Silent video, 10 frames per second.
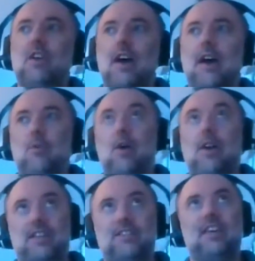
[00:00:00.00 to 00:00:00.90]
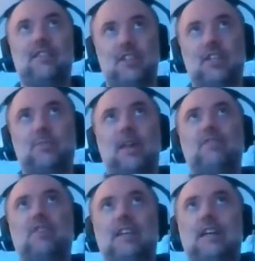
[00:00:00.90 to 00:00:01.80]
well, I think it's 7 years, but
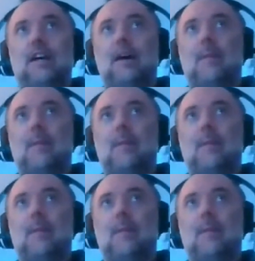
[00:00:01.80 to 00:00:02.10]
every year